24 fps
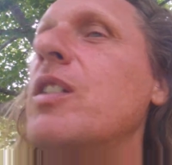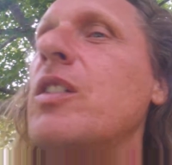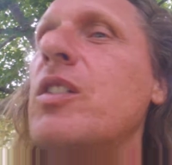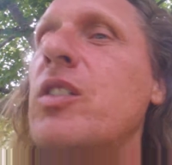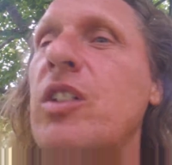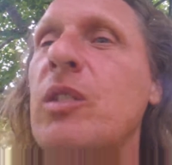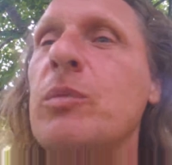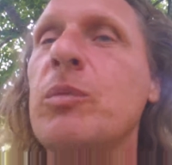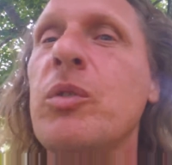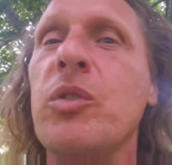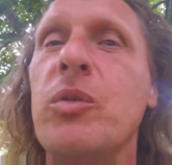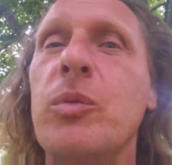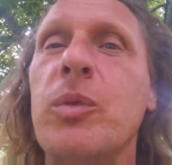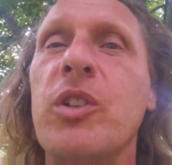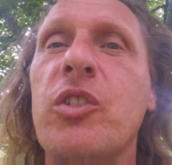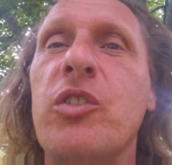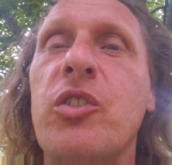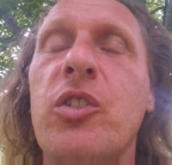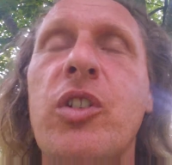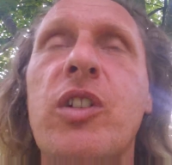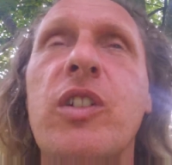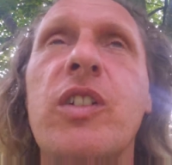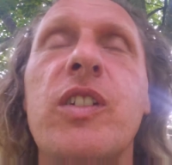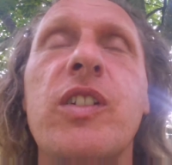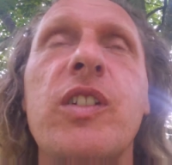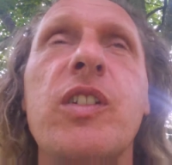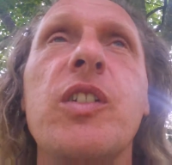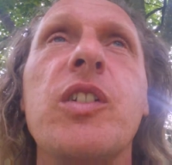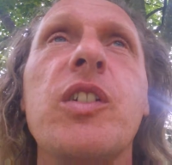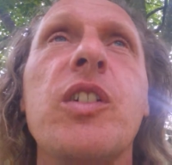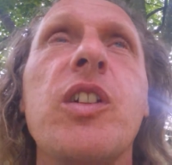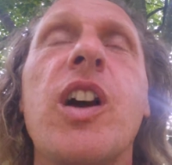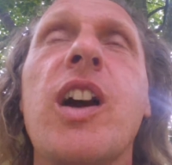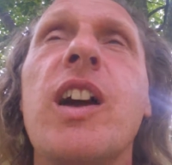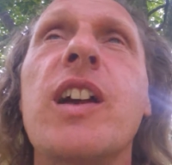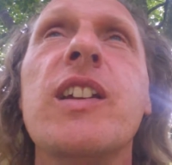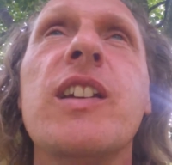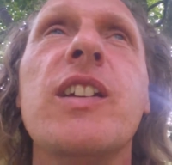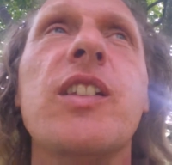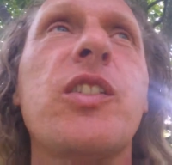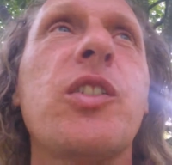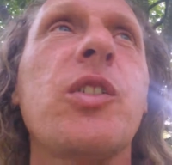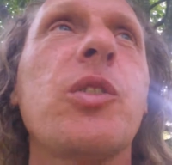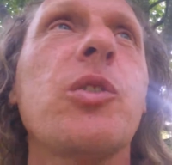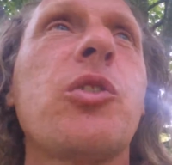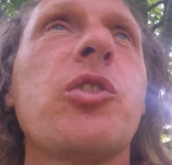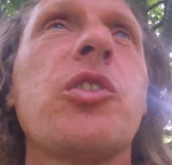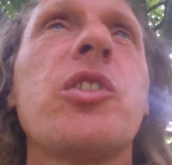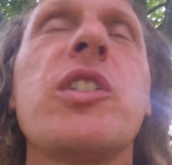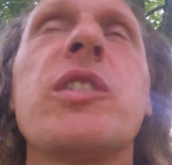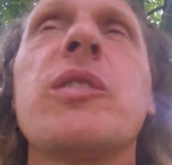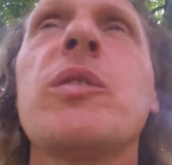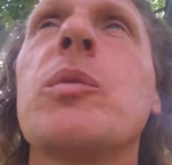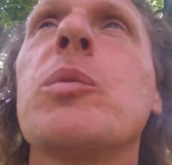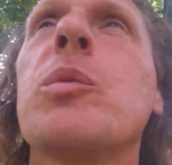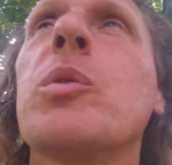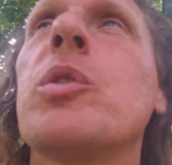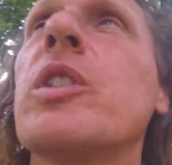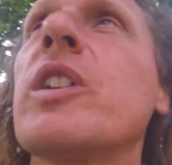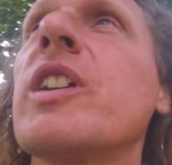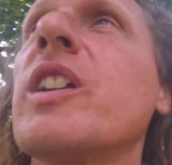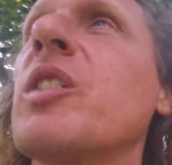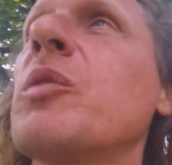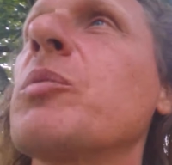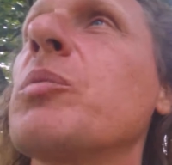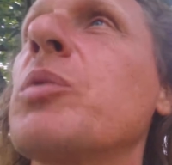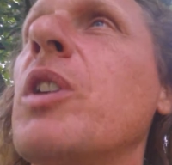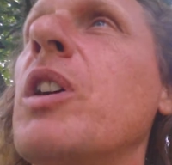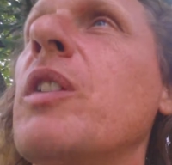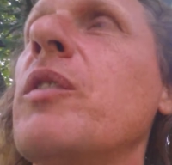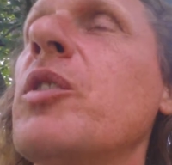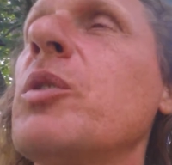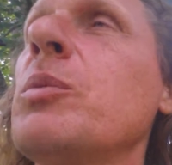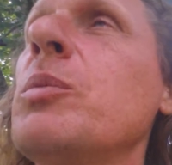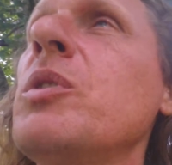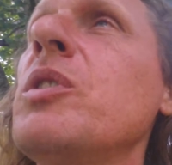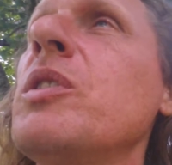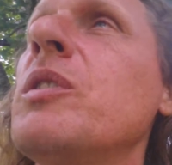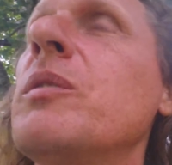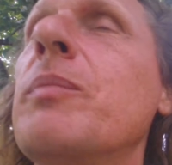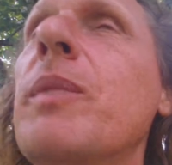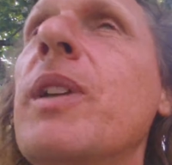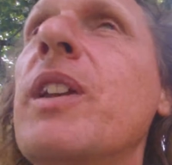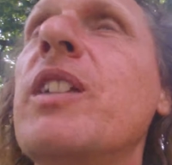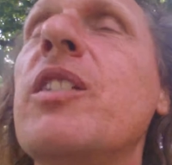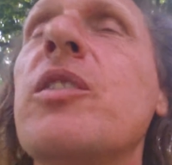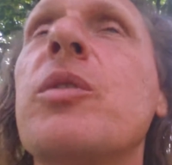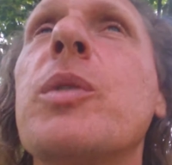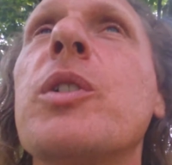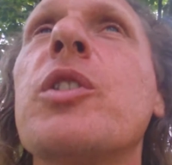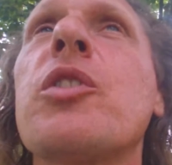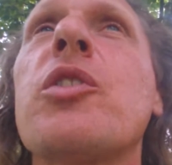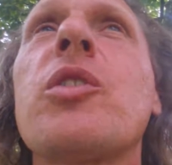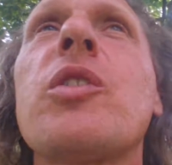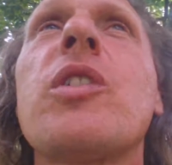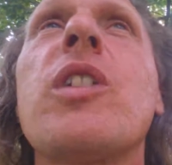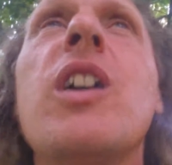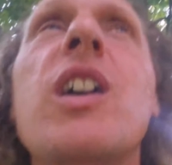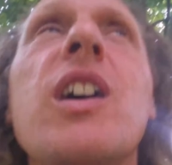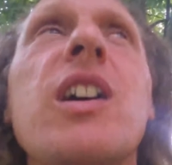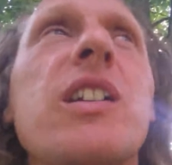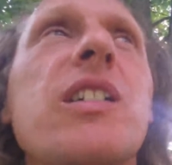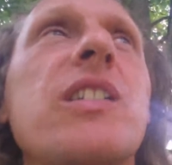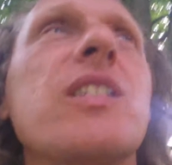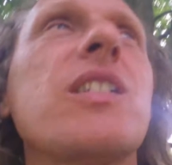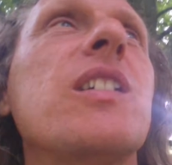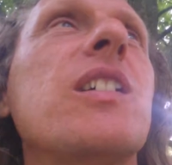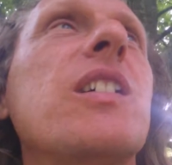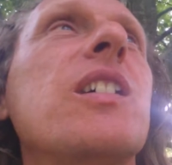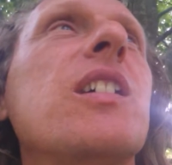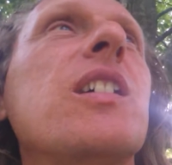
Some of which are considered highly socially rewarding and profitable, and many of which are not.